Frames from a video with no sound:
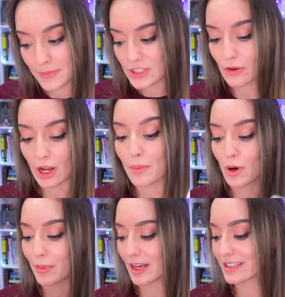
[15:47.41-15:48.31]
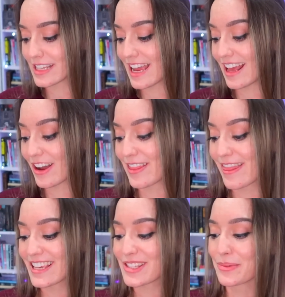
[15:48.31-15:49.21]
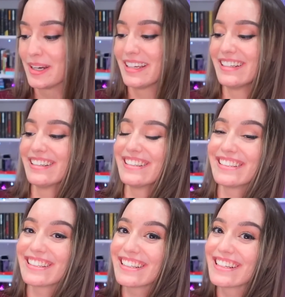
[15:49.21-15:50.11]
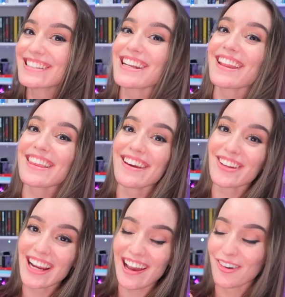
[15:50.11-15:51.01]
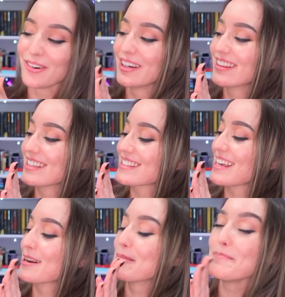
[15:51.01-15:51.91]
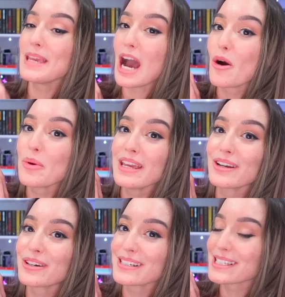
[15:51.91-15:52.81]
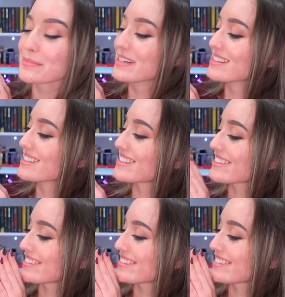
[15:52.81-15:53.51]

So I got more mugs and I got this one instead of the other cat one that said Meowie Christmas.